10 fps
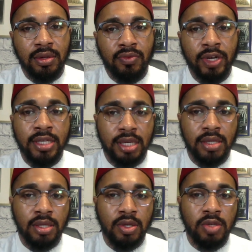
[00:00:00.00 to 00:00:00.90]

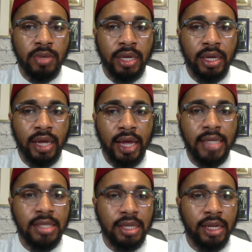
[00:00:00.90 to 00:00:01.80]
recent,
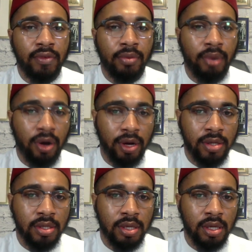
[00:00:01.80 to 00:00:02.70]
insolent
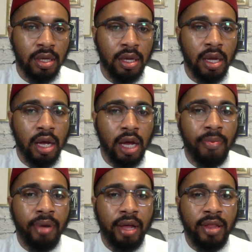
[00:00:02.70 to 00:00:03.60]
remarks
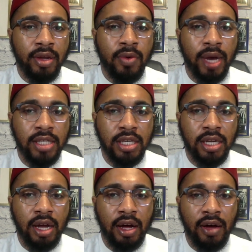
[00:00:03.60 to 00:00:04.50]
upon the
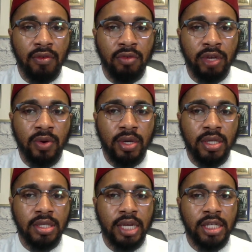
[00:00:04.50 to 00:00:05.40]
question of
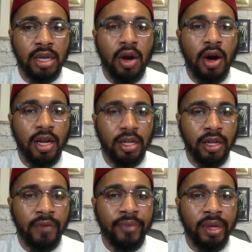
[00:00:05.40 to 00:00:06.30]
reorganization,
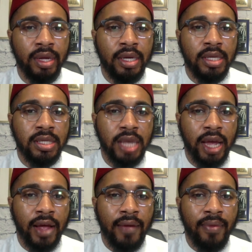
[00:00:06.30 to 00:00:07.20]
heartily
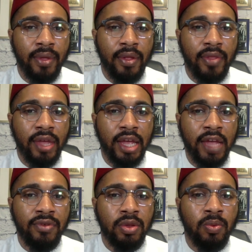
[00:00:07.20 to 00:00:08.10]
said that
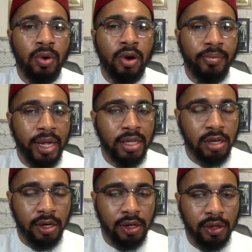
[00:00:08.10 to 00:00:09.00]
even the worm may
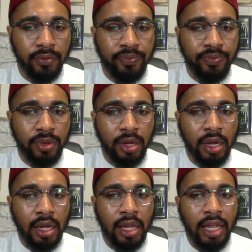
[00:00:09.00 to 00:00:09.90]
turn.
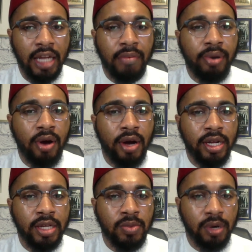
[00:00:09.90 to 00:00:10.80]
Let him
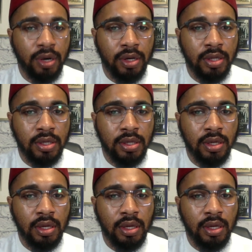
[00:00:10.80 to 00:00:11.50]
pardon his words.